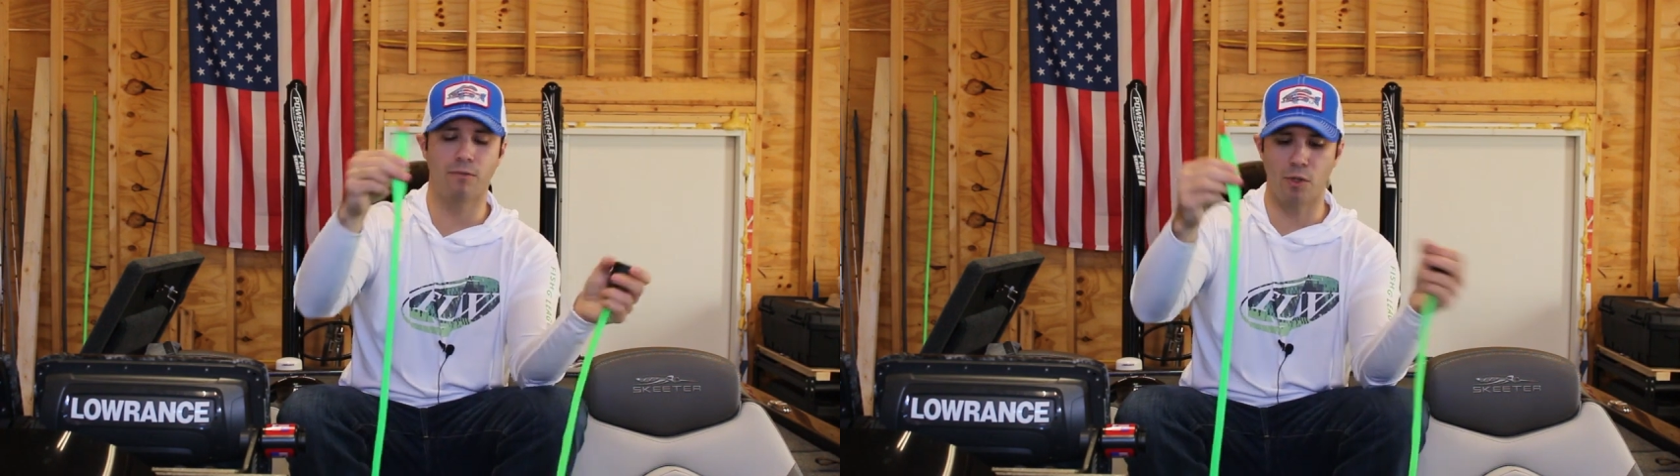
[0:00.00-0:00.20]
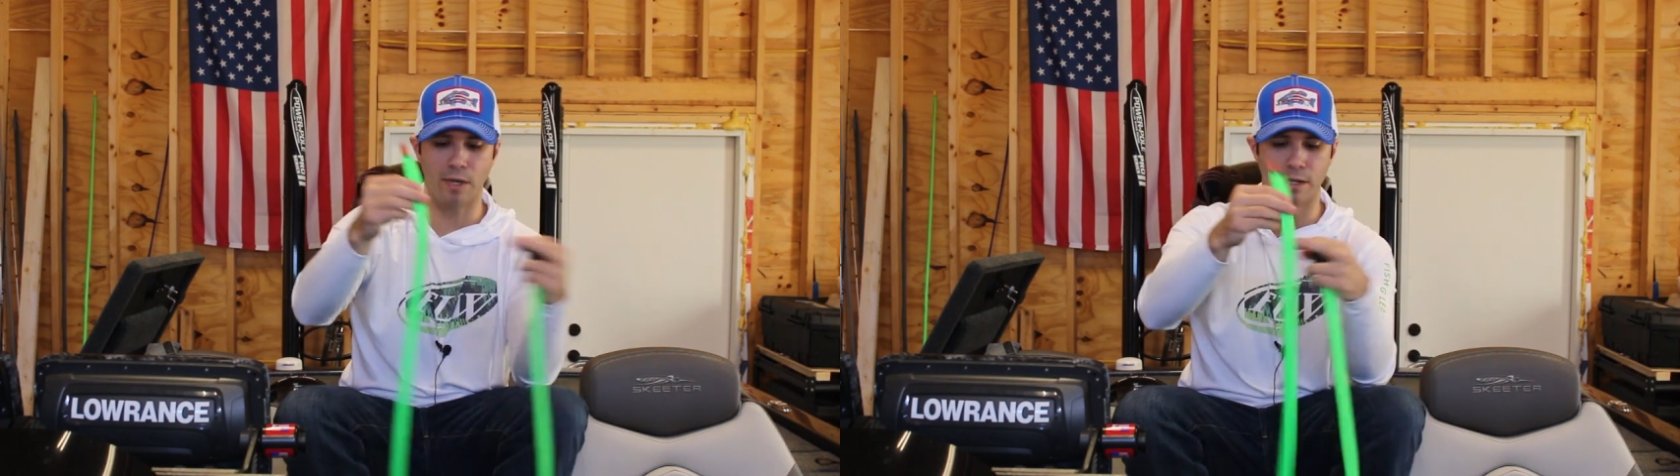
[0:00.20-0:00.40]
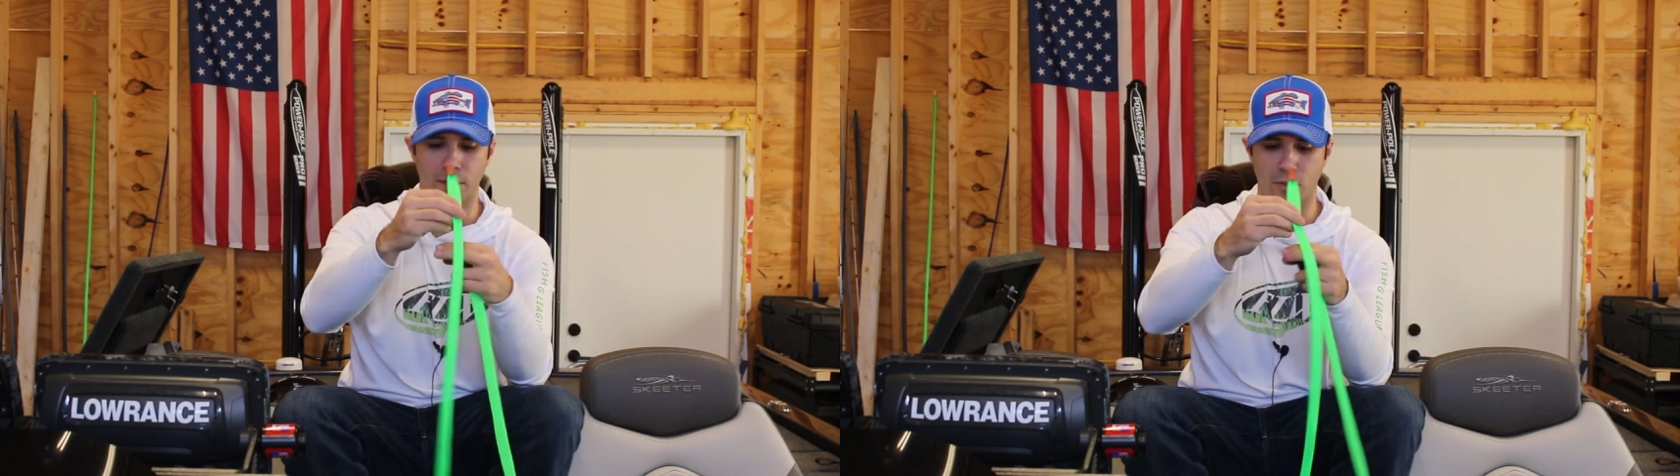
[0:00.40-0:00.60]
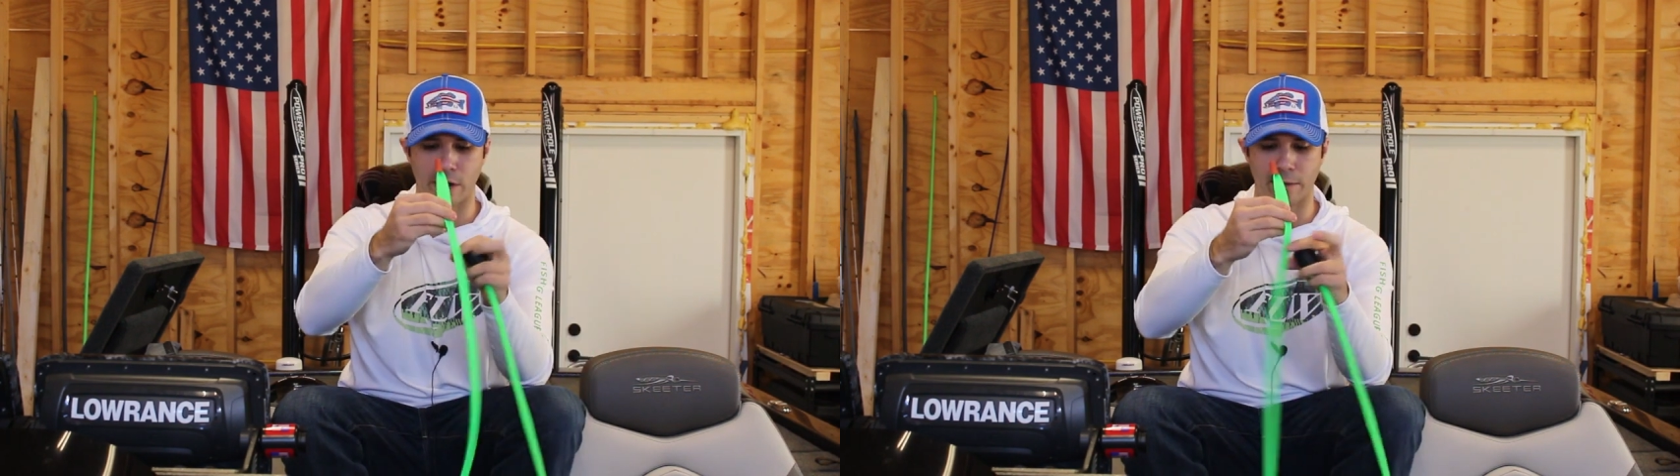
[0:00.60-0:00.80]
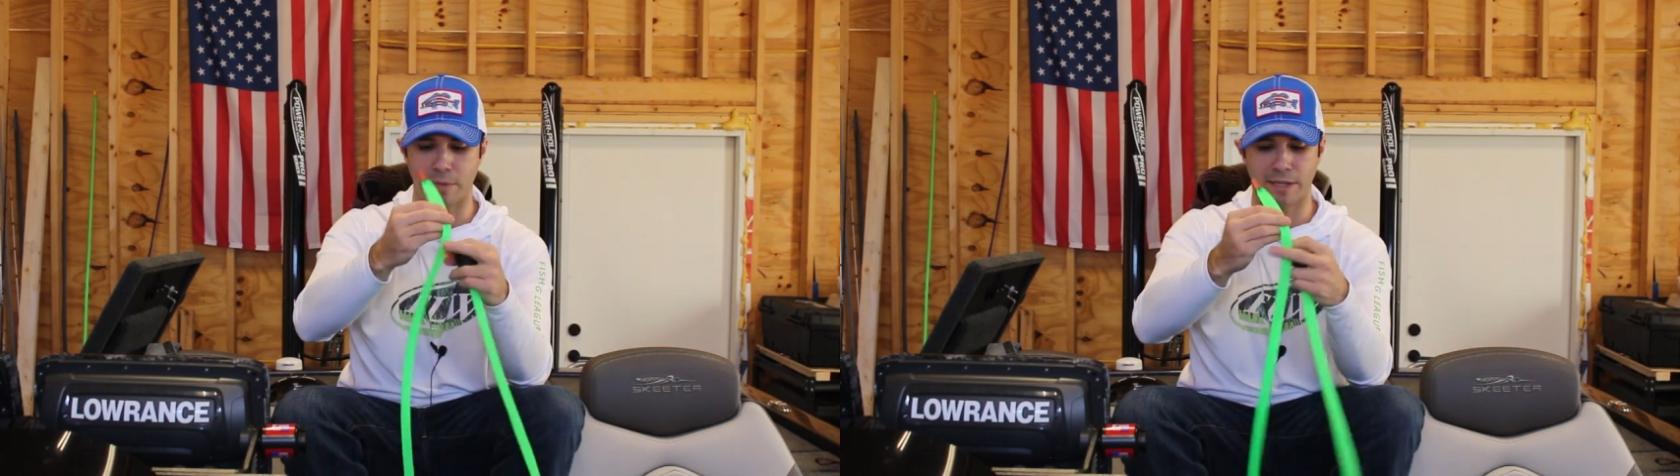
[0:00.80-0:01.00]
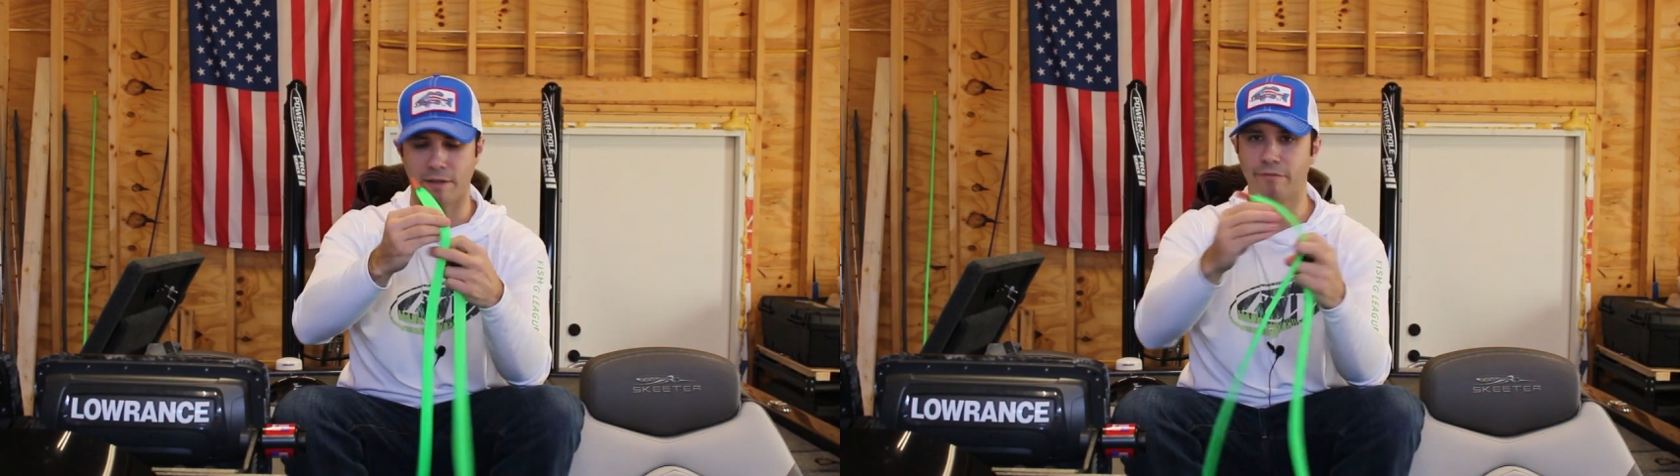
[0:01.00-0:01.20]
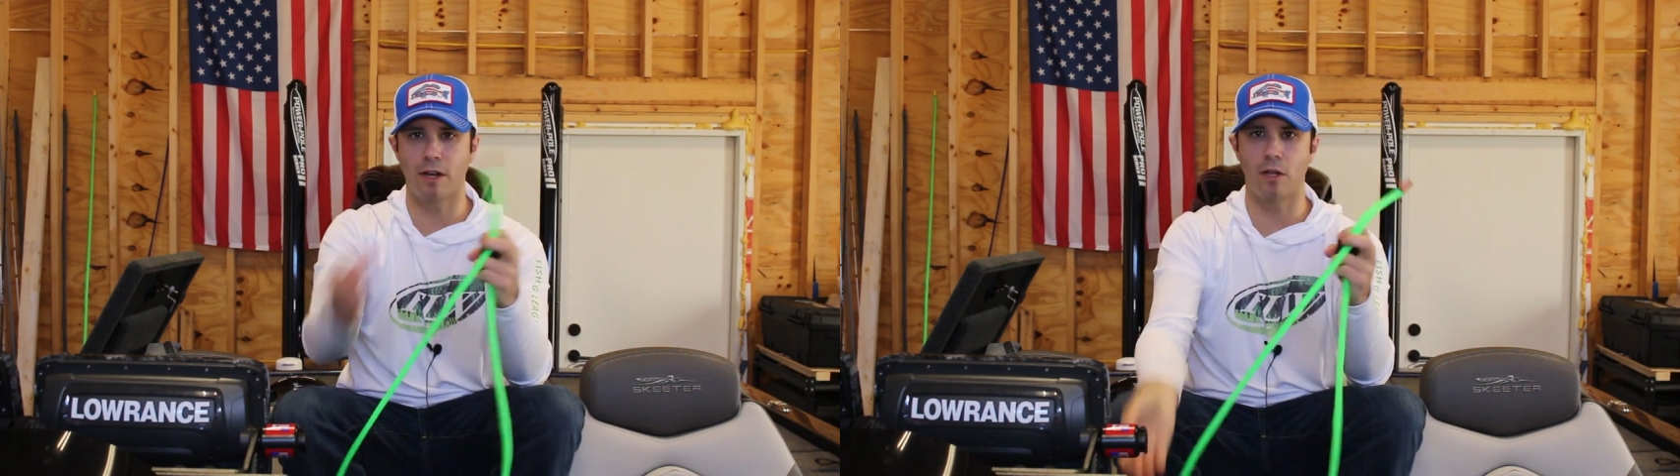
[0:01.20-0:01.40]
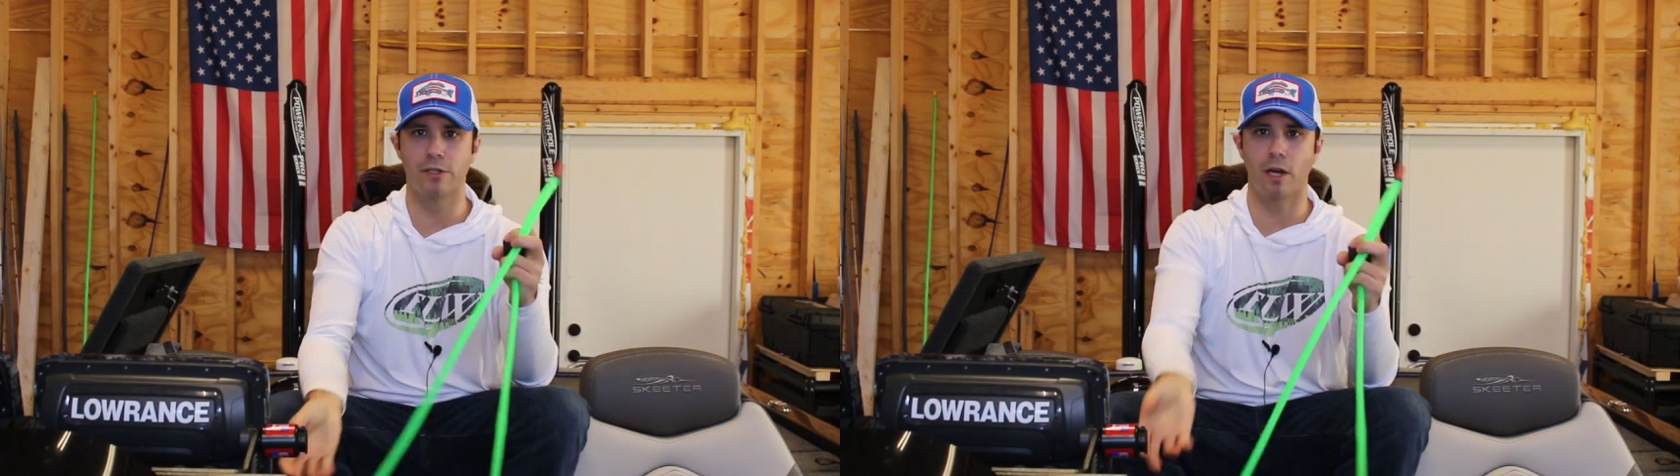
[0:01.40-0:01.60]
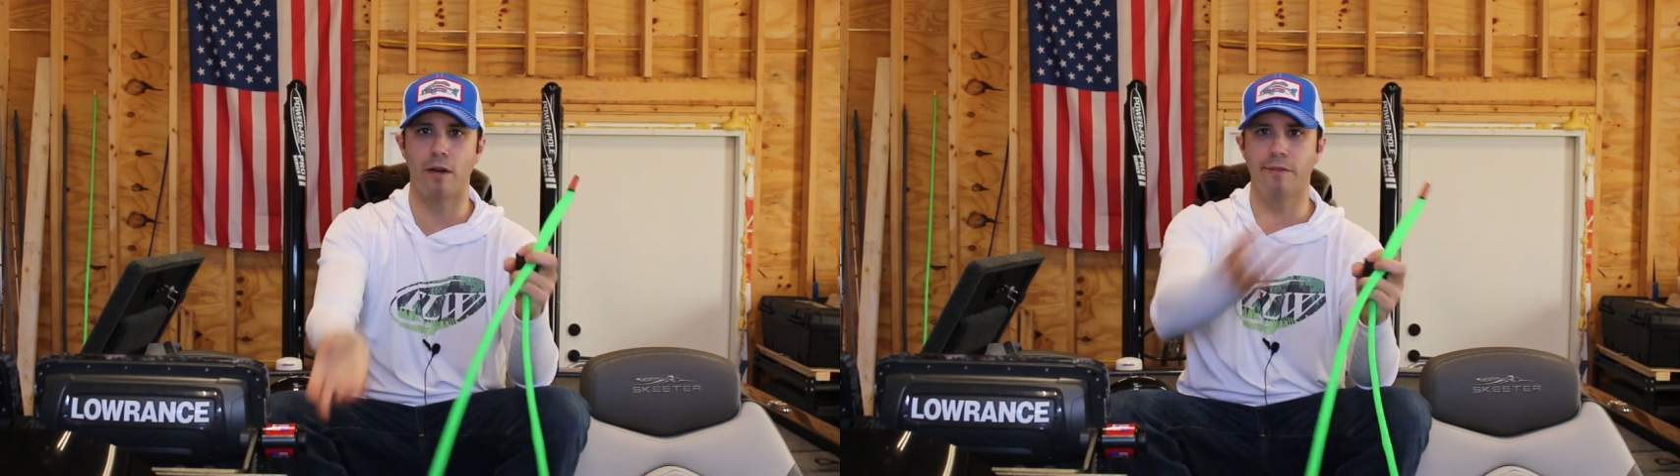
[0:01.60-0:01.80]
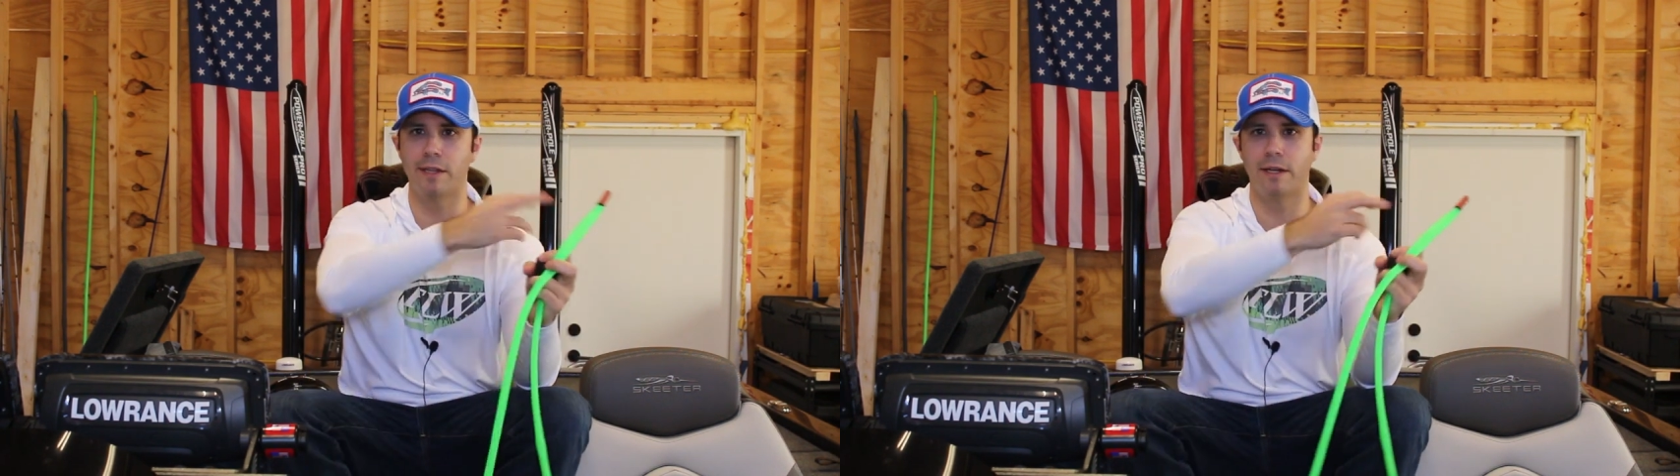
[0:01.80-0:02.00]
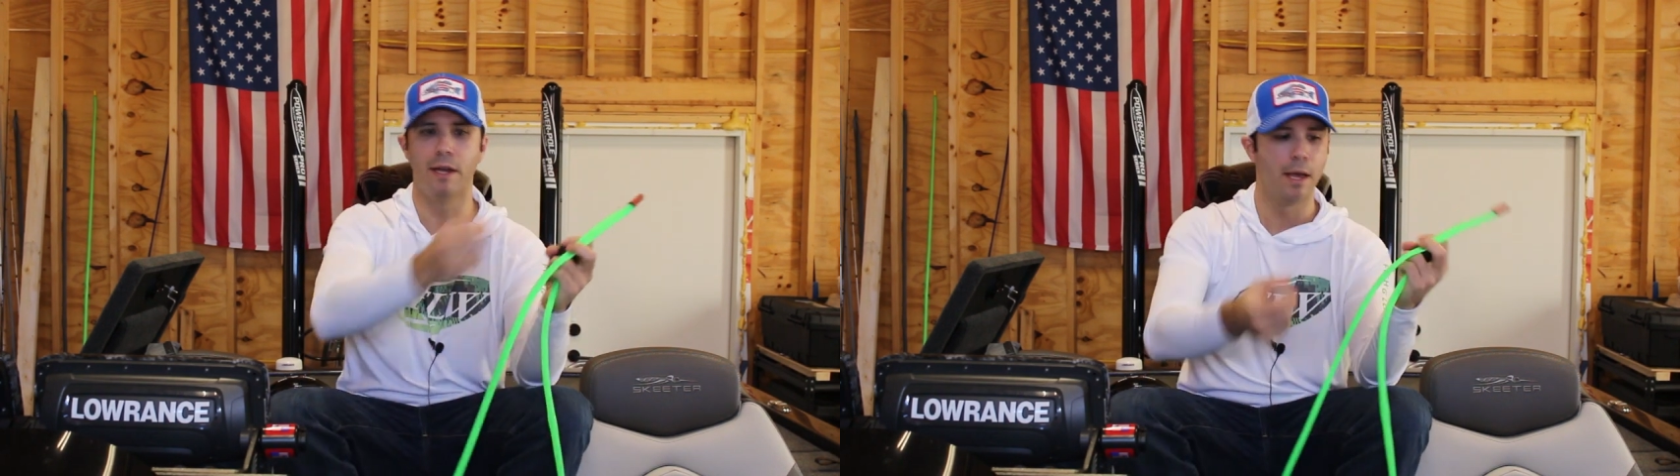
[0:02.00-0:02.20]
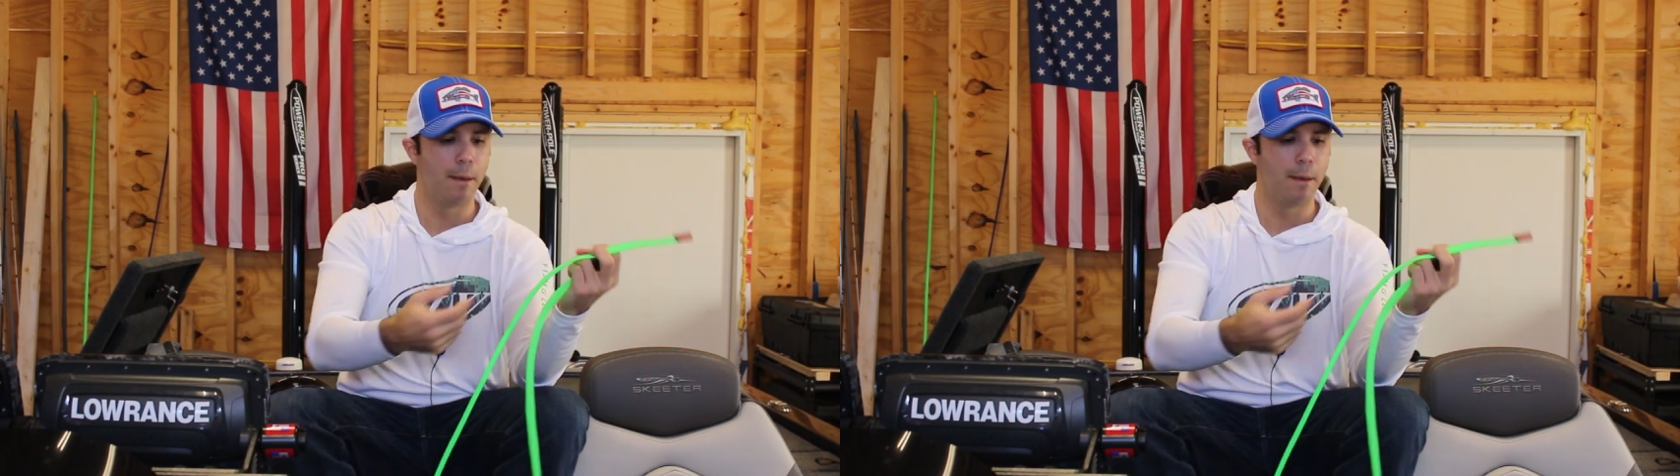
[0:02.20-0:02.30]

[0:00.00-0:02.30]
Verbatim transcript: If you get a crankbait that falls off and then